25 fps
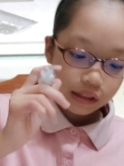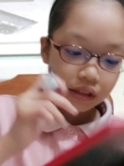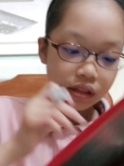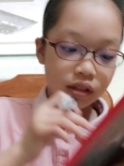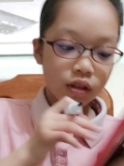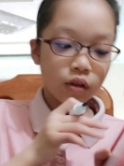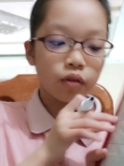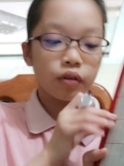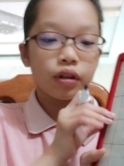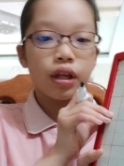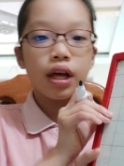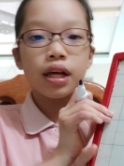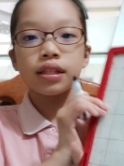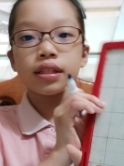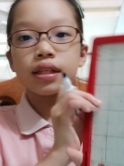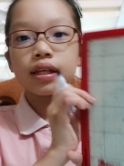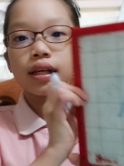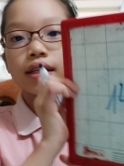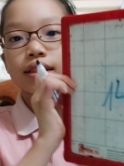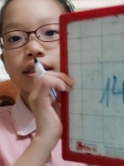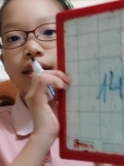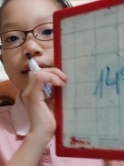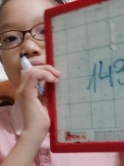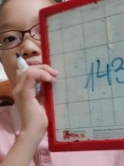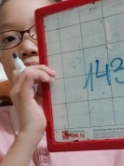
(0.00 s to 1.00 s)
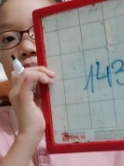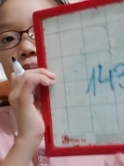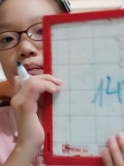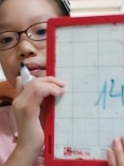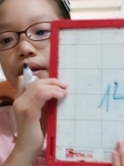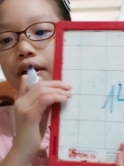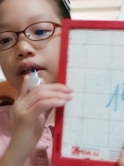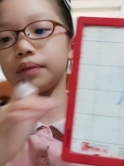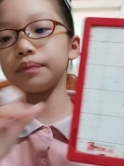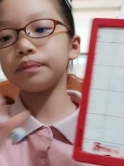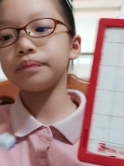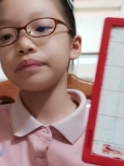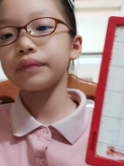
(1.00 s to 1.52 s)
So this is a
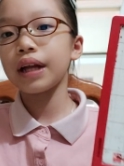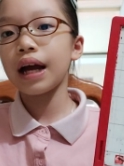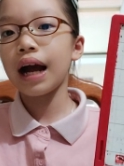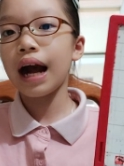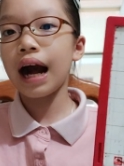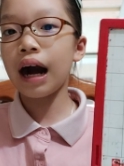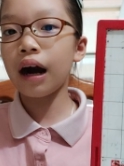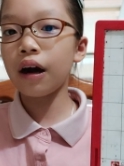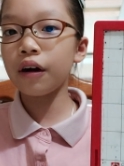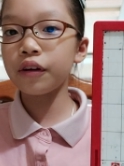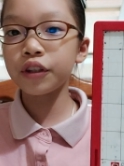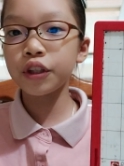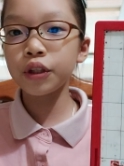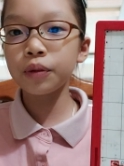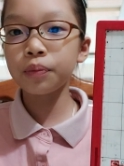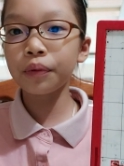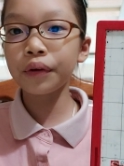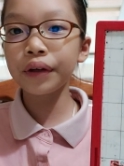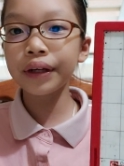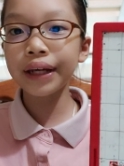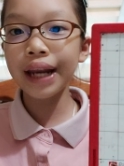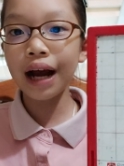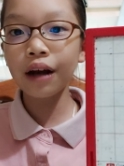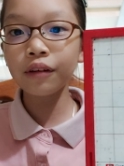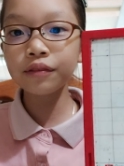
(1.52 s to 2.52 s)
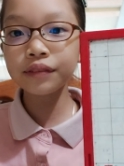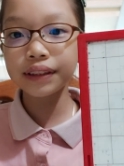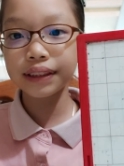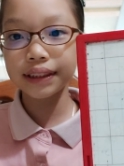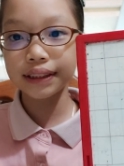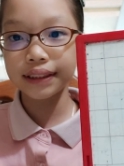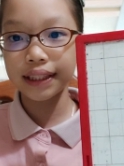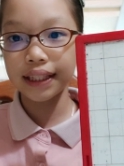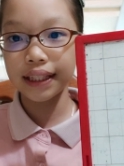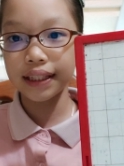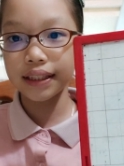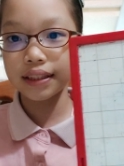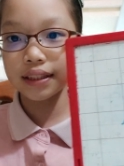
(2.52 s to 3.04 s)
number. How do you pronounce
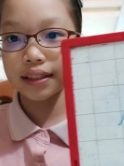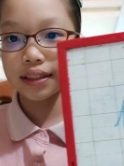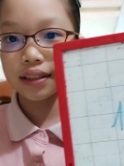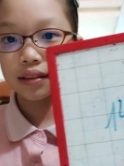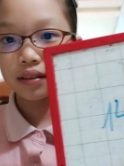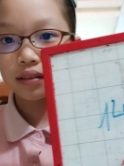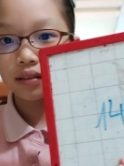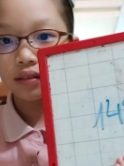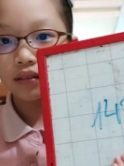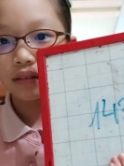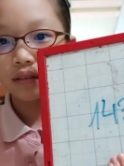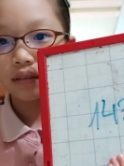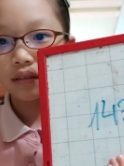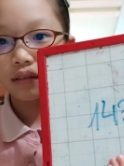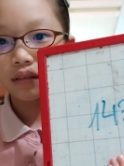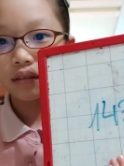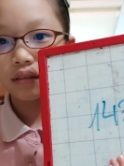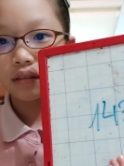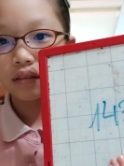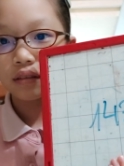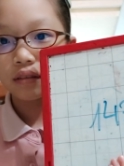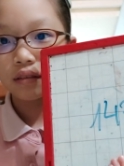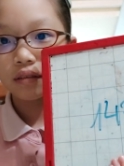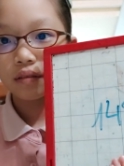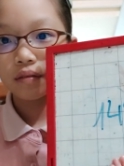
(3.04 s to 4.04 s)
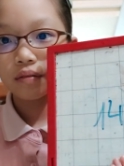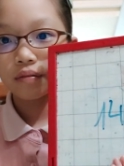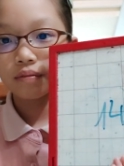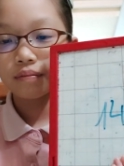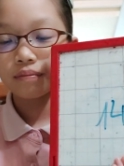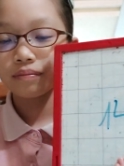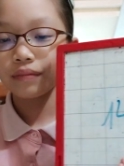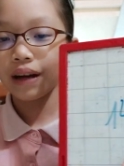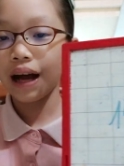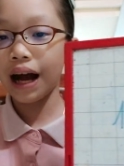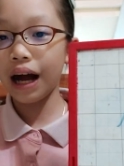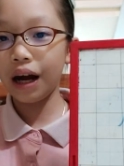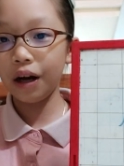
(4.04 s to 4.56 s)
it?
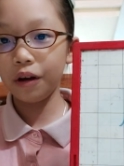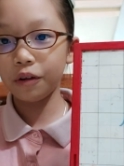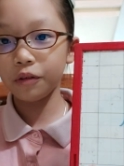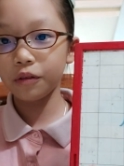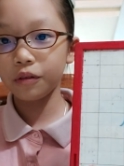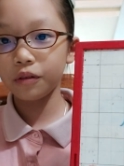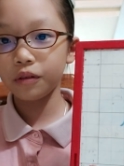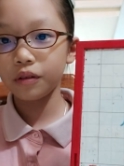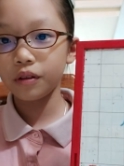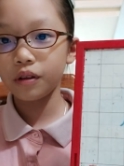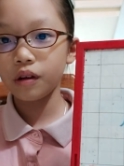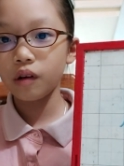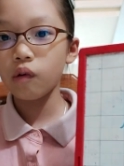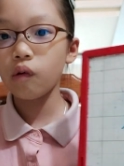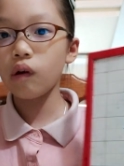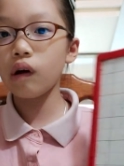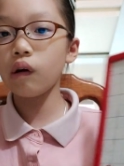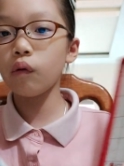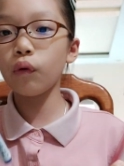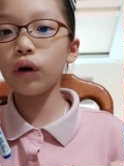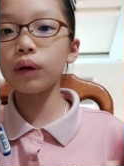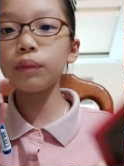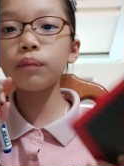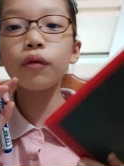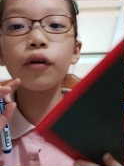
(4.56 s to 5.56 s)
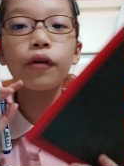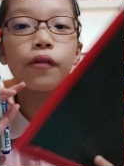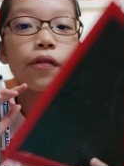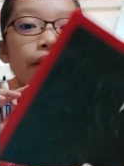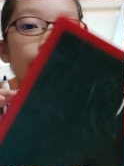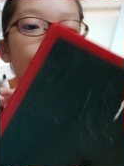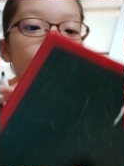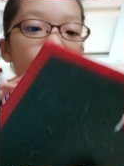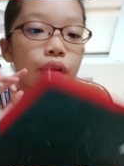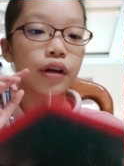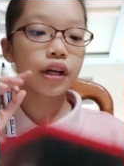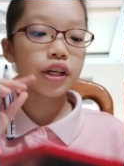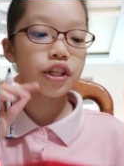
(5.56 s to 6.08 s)
How? Well, one more
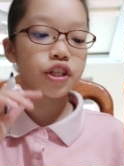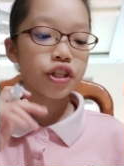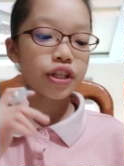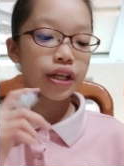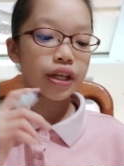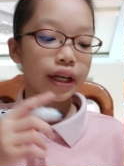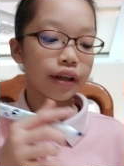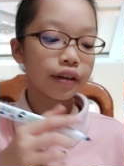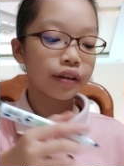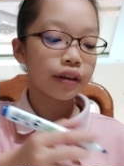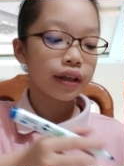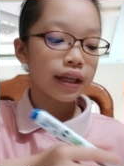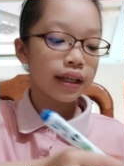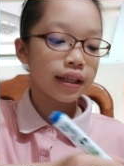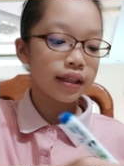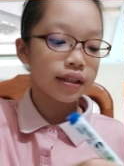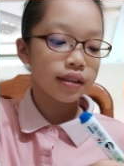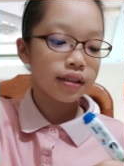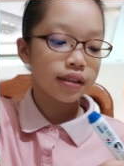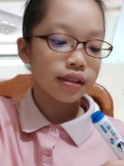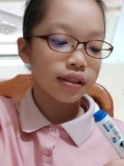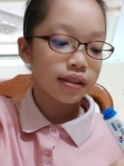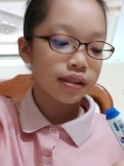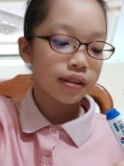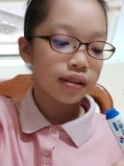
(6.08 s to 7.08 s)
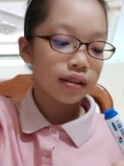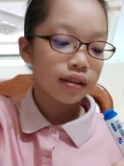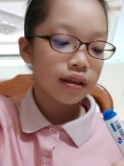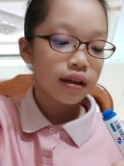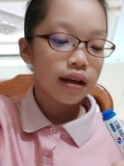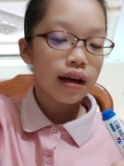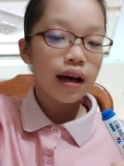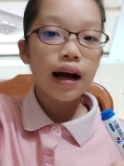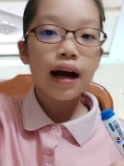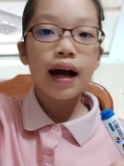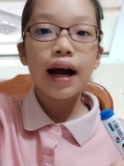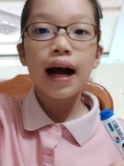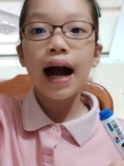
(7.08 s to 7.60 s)
thing I want to share is
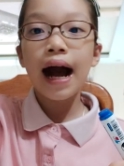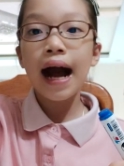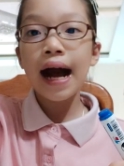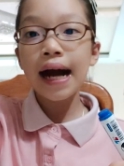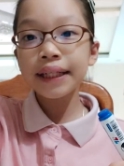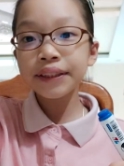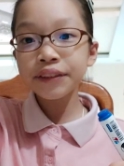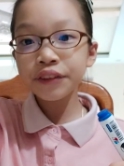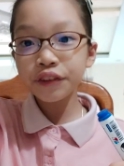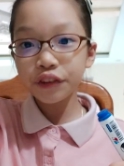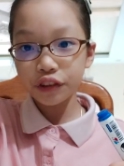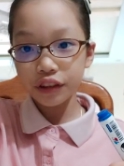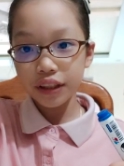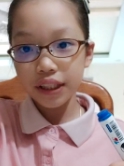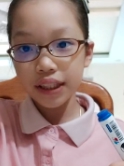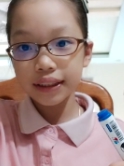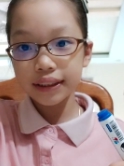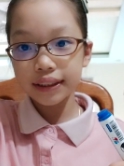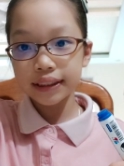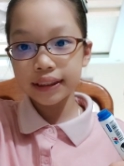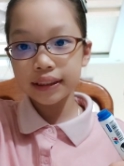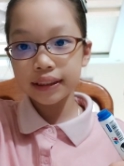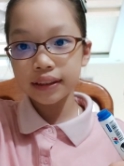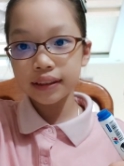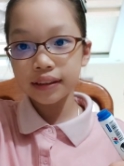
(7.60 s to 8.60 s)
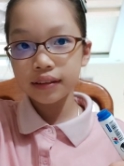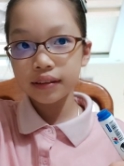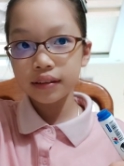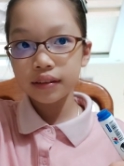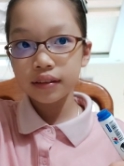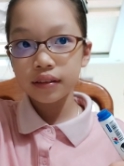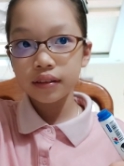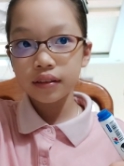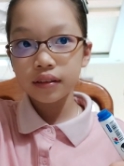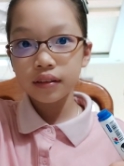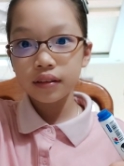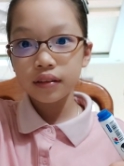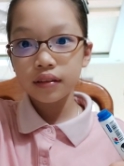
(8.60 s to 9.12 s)
hundreds
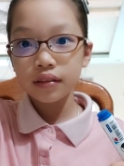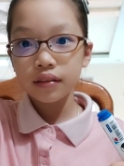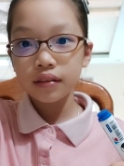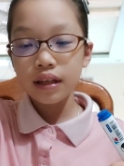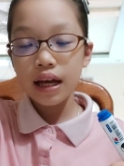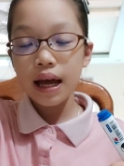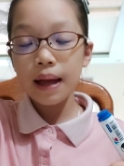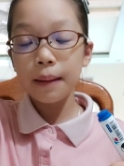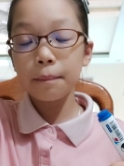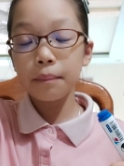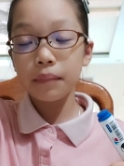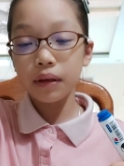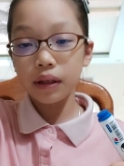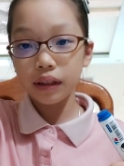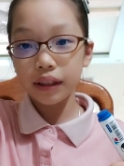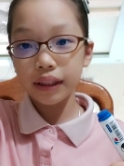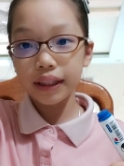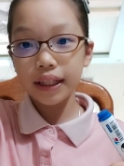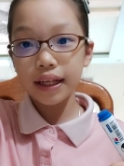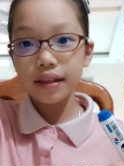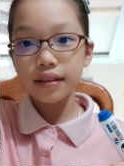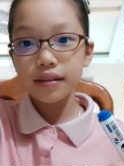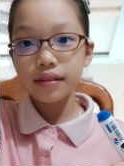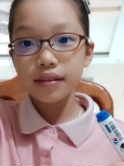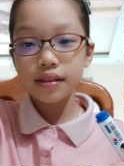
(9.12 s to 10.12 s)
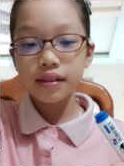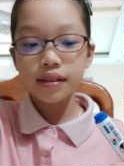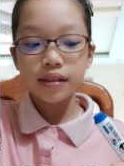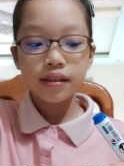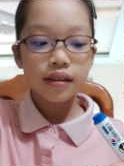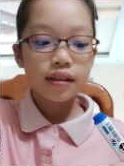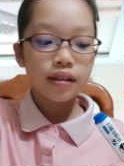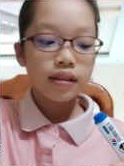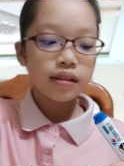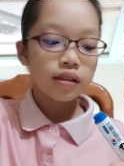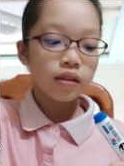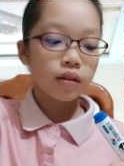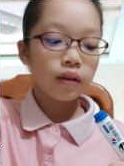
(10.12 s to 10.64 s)
and millions.
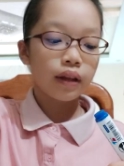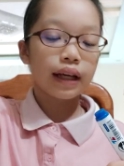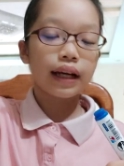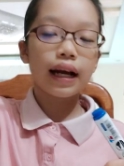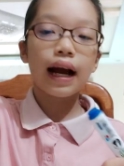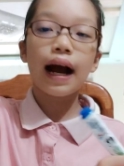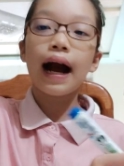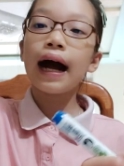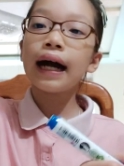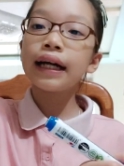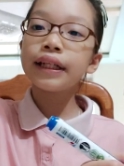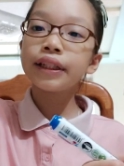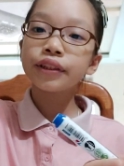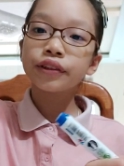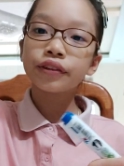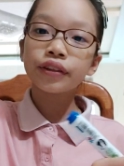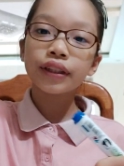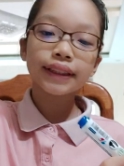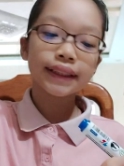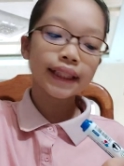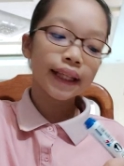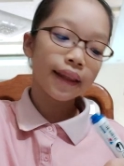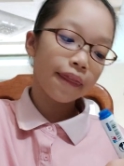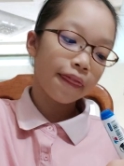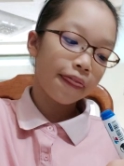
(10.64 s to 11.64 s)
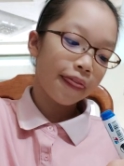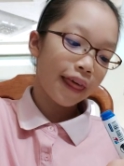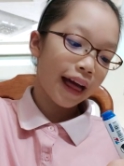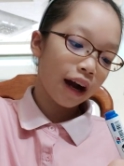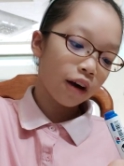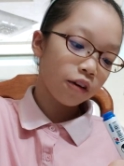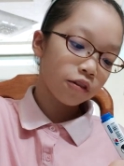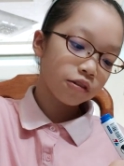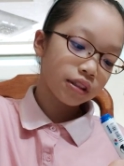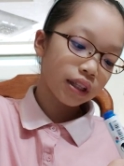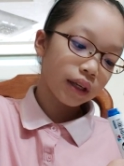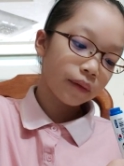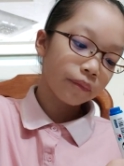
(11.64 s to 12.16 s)
So like hundreds and
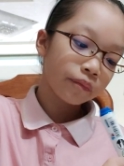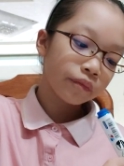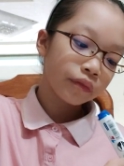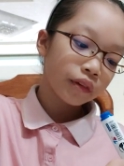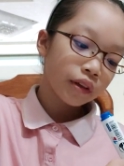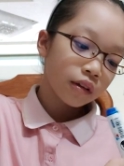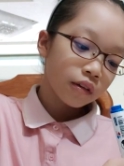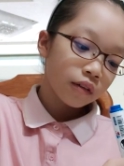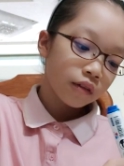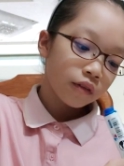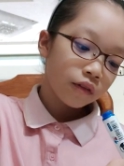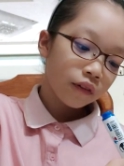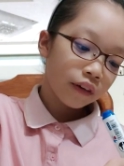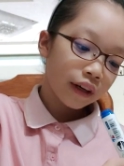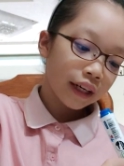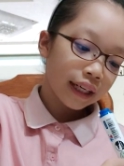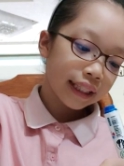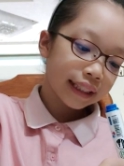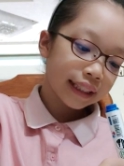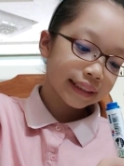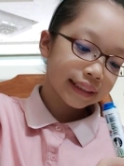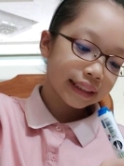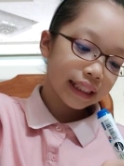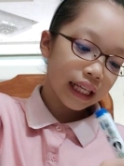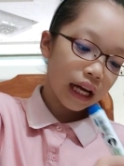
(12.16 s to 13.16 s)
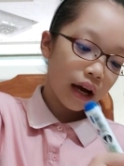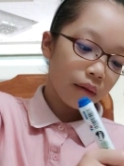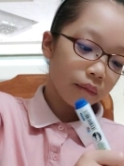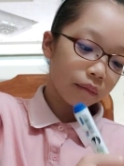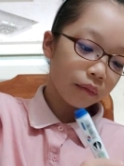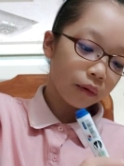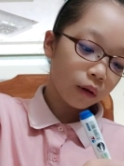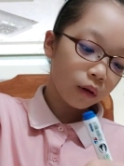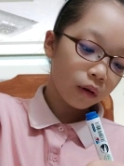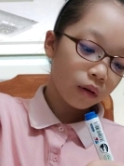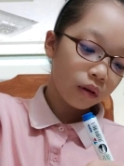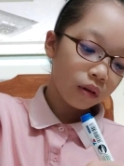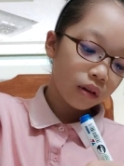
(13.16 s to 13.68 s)
thousands. For
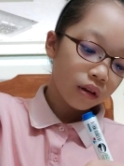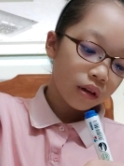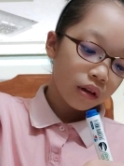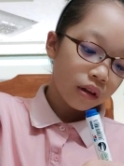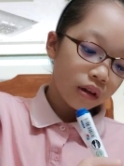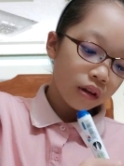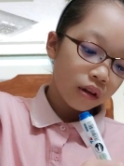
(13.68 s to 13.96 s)
example,